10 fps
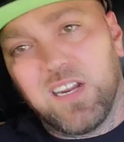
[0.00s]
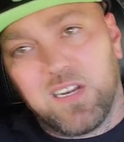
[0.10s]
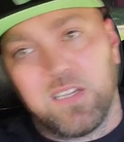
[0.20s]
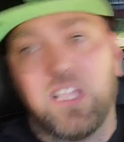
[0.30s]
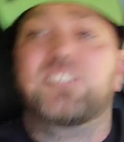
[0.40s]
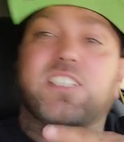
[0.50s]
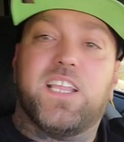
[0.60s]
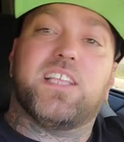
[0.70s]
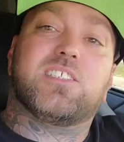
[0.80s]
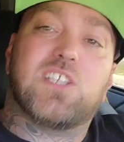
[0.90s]
Let's
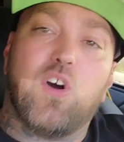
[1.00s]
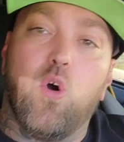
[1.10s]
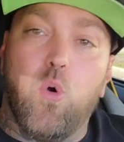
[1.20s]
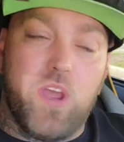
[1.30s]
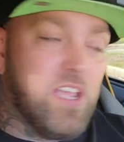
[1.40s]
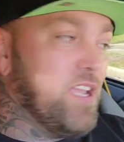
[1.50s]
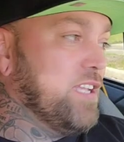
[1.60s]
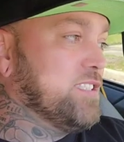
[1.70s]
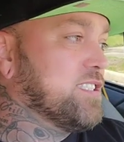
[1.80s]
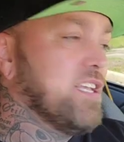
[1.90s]
get into the old
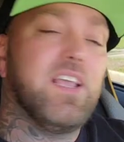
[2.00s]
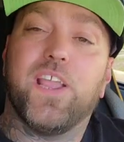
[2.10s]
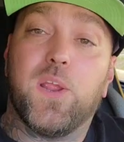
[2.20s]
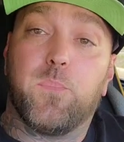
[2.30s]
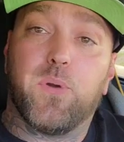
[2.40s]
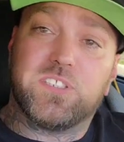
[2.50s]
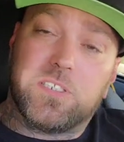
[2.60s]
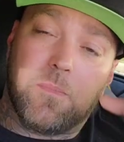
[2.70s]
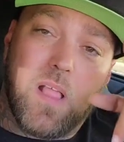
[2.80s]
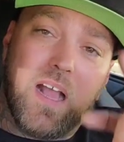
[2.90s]
heads in
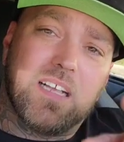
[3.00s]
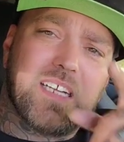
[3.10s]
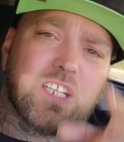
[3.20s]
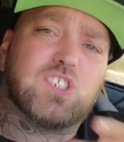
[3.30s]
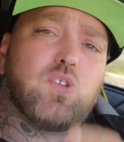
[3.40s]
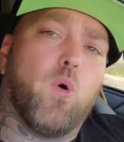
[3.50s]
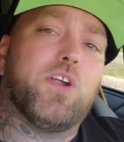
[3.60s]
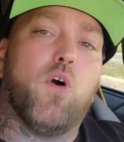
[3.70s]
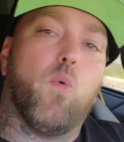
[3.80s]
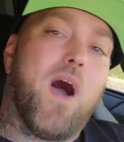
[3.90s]
prison. Got a
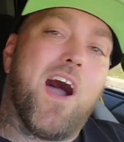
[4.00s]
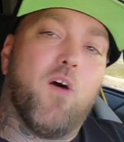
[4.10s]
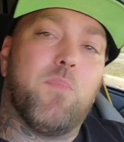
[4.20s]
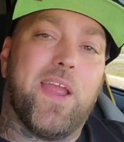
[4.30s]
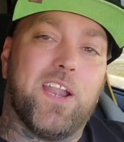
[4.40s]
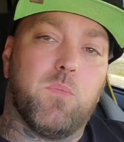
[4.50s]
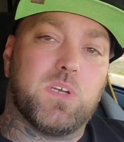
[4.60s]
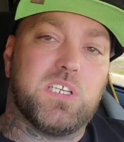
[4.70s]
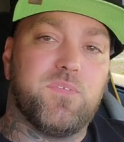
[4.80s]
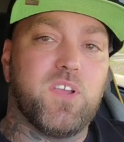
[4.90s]
story on Wildman I'm
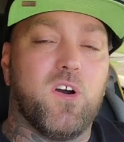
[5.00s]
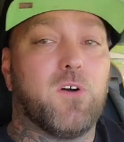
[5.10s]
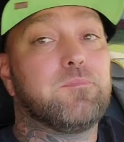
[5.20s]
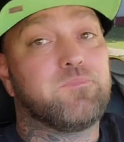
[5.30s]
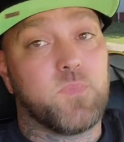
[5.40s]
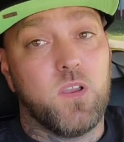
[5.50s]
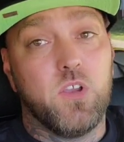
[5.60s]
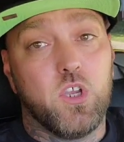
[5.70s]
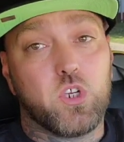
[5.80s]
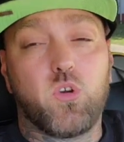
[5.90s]
going to give y'all.
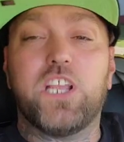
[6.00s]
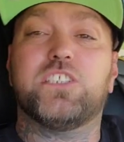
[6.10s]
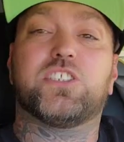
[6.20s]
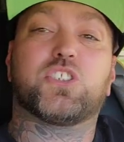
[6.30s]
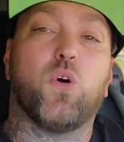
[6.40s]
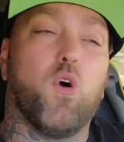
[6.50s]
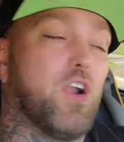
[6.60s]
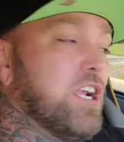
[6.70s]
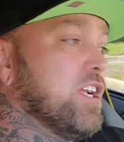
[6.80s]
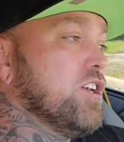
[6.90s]
Crazy
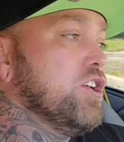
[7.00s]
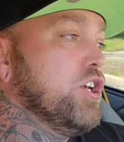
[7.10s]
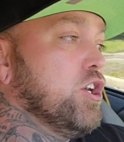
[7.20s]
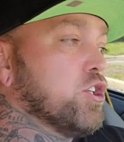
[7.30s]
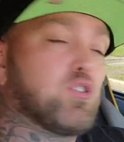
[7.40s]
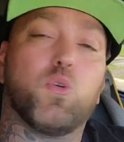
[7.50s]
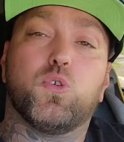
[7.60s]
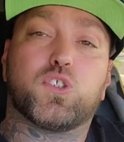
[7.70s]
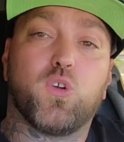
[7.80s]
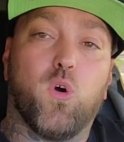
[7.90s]
story.
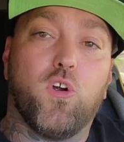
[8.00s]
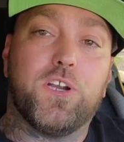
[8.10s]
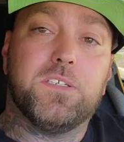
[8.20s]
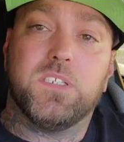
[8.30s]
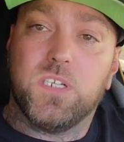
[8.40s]
True story.